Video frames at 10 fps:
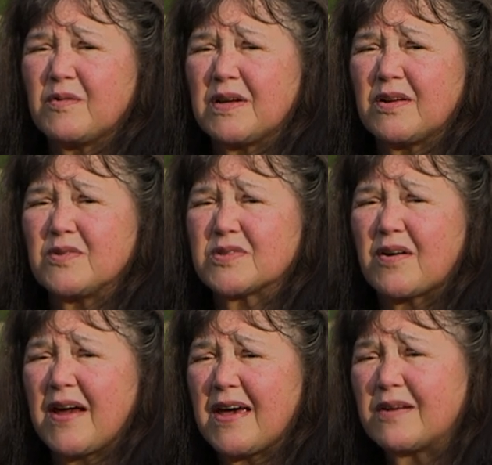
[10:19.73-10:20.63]
We lose
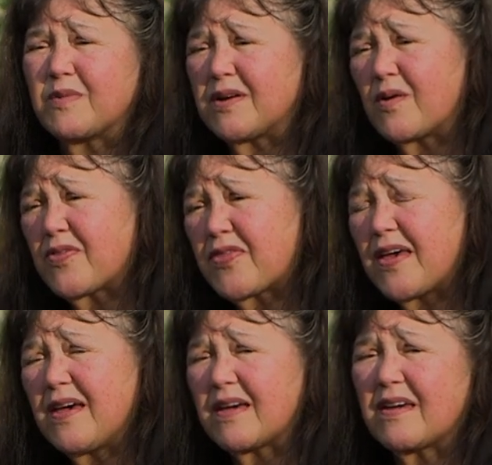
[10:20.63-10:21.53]
our head, we don't
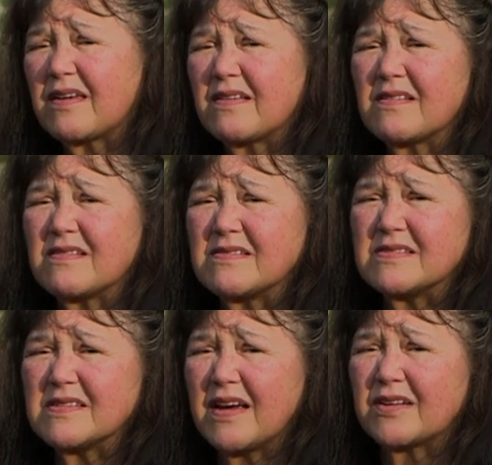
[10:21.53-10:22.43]
think.
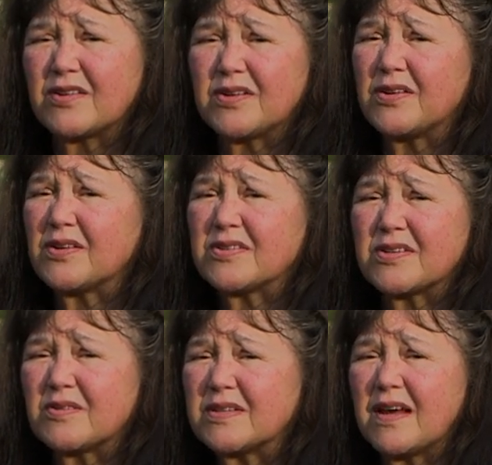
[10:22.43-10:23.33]
And good girls
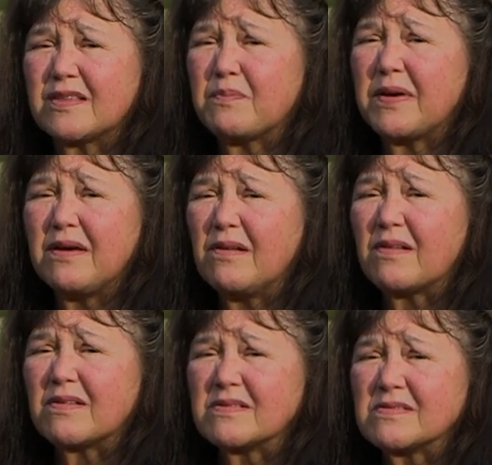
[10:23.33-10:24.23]
don't take the pill,
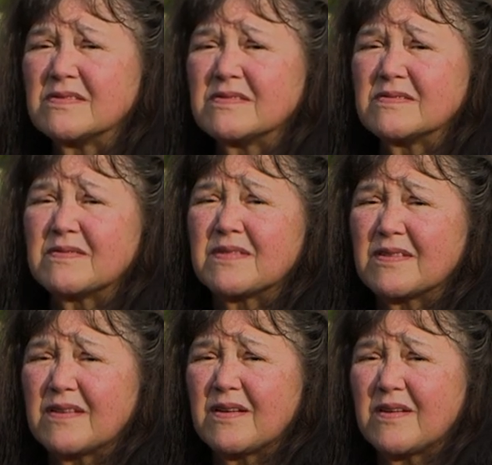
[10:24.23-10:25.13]

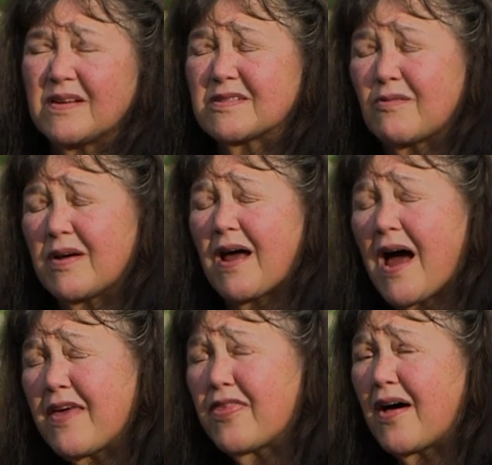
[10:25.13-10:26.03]
is what
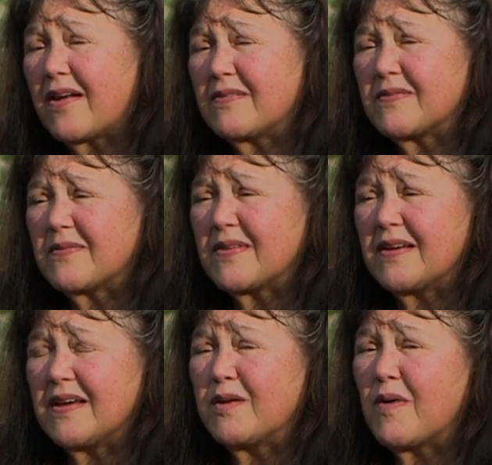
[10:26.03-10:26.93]
I thought.
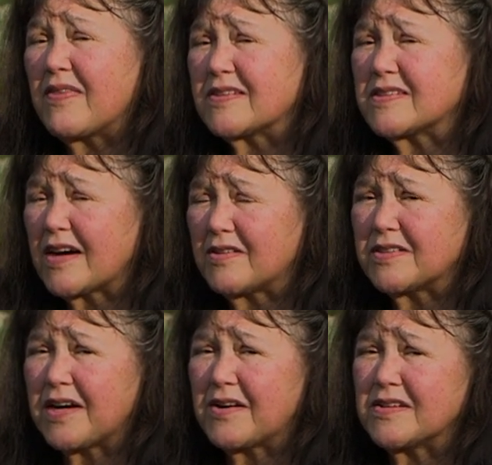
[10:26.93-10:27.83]
Anyway, the
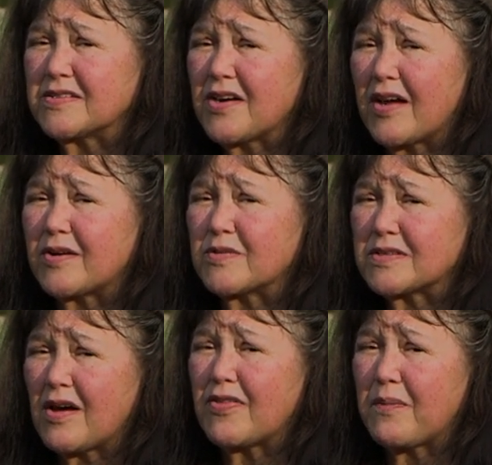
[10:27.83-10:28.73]
secretary's daughter
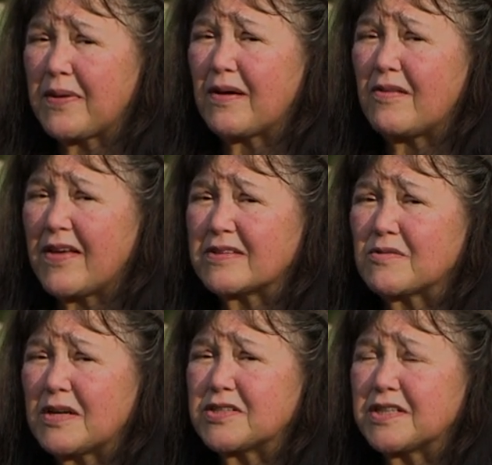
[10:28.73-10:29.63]
was on the pill, that's
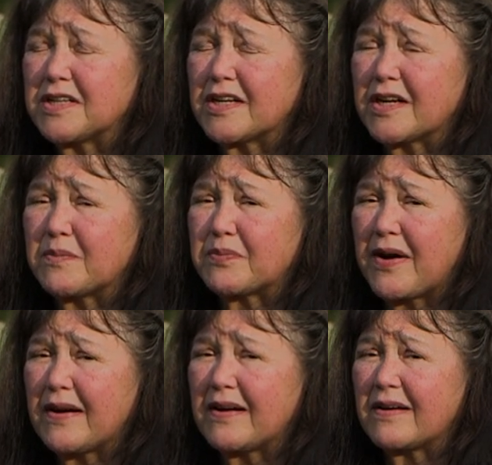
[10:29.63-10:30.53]
why she didn't get
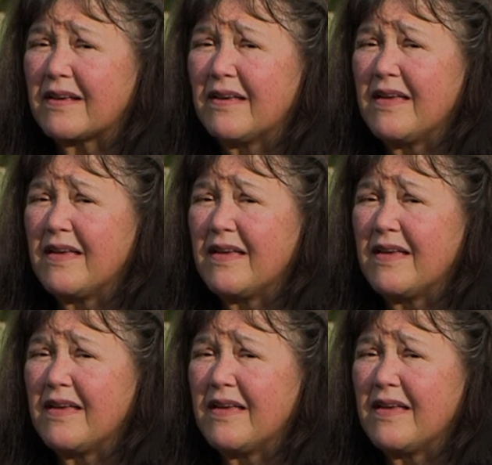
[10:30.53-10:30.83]
pregnant.